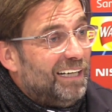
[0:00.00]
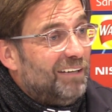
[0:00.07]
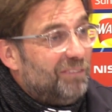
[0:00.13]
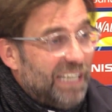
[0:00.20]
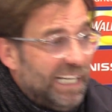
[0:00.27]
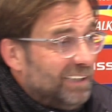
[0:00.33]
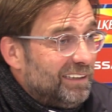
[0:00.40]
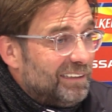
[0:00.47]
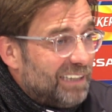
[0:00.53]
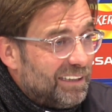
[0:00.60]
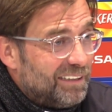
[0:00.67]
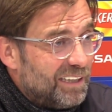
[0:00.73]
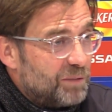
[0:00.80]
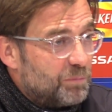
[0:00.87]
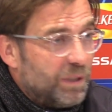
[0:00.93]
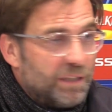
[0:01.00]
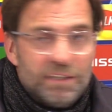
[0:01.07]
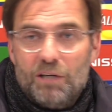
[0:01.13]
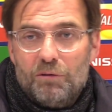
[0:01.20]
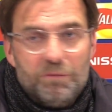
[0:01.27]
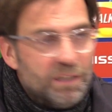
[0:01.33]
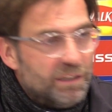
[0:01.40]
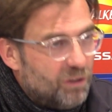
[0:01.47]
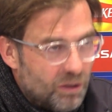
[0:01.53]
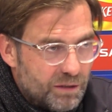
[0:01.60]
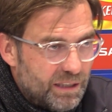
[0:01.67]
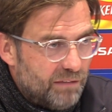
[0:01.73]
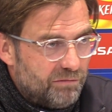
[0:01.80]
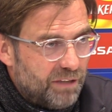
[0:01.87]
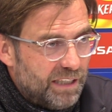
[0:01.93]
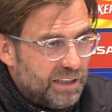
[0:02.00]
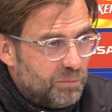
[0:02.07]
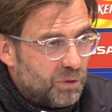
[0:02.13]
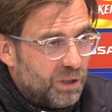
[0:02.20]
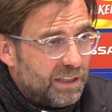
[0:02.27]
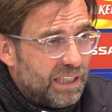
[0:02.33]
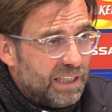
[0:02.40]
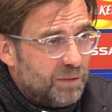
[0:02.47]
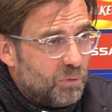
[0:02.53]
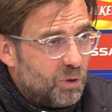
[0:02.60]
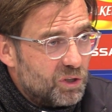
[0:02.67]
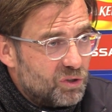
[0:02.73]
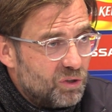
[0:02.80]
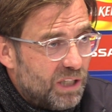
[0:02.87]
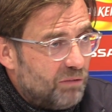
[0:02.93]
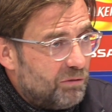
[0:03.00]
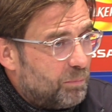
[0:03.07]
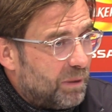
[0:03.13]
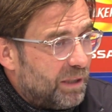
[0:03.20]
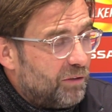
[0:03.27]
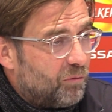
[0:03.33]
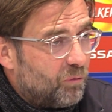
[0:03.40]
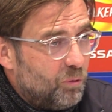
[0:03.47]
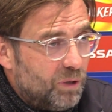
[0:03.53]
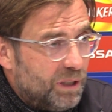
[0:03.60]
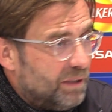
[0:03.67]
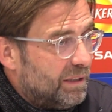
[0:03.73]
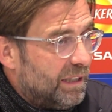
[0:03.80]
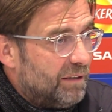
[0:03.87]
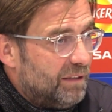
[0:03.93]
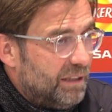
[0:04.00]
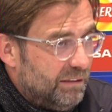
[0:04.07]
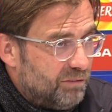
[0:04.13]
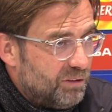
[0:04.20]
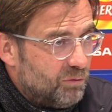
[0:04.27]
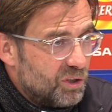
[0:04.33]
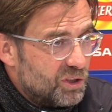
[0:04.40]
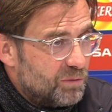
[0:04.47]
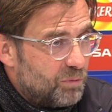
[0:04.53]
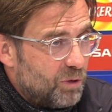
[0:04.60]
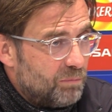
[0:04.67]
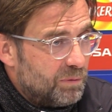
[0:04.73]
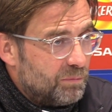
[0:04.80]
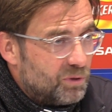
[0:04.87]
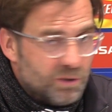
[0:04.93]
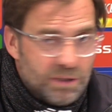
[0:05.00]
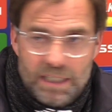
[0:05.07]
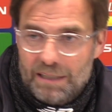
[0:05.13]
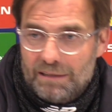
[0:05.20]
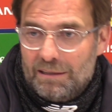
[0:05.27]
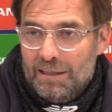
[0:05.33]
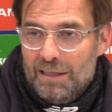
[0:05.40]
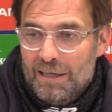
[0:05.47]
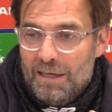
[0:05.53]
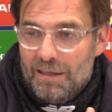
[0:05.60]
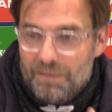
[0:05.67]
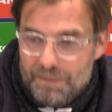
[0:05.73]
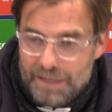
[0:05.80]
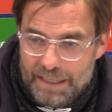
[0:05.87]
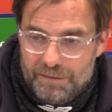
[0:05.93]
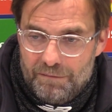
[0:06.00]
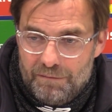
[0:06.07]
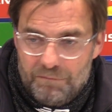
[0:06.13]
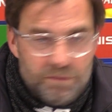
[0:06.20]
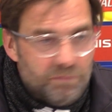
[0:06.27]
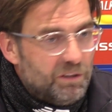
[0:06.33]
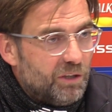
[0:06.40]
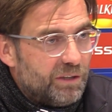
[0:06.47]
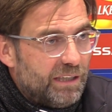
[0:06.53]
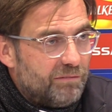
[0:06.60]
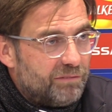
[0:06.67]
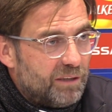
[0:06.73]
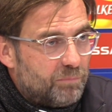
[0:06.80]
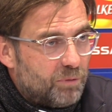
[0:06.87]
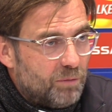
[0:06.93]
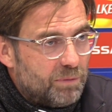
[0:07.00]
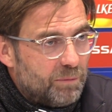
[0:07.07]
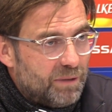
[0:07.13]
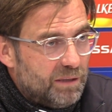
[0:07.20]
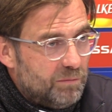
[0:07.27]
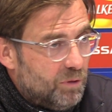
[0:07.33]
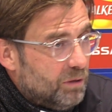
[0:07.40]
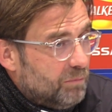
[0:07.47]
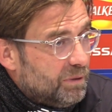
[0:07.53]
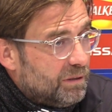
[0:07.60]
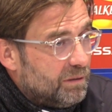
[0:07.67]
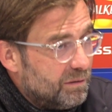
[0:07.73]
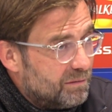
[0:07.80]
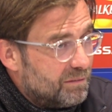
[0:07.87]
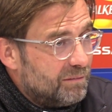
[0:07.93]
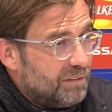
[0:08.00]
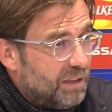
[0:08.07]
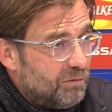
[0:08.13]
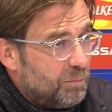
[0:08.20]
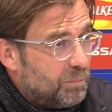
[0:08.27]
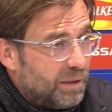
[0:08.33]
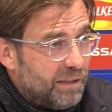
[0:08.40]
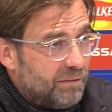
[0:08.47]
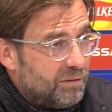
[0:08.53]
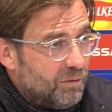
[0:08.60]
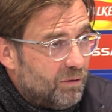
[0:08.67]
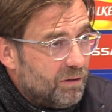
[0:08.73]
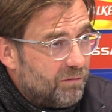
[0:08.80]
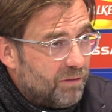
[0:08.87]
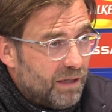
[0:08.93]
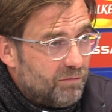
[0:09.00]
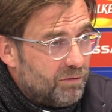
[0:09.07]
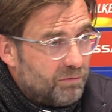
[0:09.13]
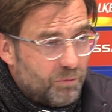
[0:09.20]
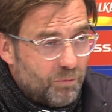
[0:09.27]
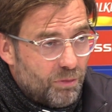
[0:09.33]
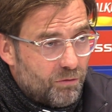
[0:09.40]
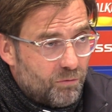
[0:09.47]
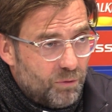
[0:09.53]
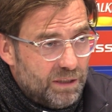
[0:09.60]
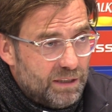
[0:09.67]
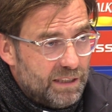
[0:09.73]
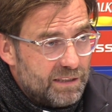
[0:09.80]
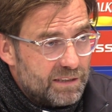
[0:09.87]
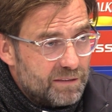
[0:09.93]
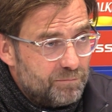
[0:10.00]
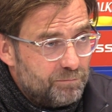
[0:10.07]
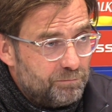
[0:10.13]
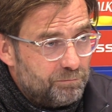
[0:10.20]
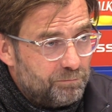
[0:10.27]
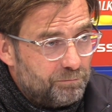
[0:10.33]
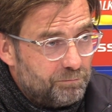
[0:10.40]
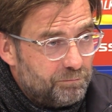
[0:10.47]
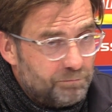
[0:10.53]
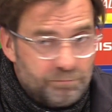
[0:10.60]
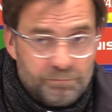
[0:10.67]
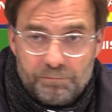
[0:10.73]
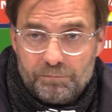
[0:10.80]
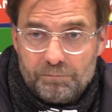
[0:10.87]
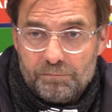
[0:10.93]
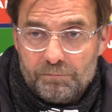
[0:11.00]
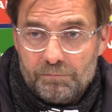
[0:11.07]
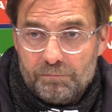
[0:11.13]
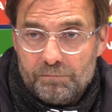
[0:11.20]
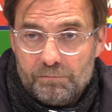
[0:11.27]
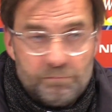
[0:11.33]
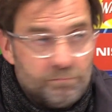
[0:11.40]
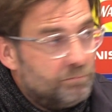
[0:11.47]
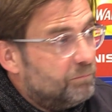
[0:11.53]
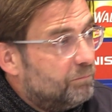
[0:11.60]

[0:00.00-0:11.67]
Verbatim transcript: we had the 10 days break. Now we will not have any break anymore. So now we play through, and then if it was the problem tonight, then we will not have that problem anymore, because now we play every 3 days. Okay, gentlemen in the second row.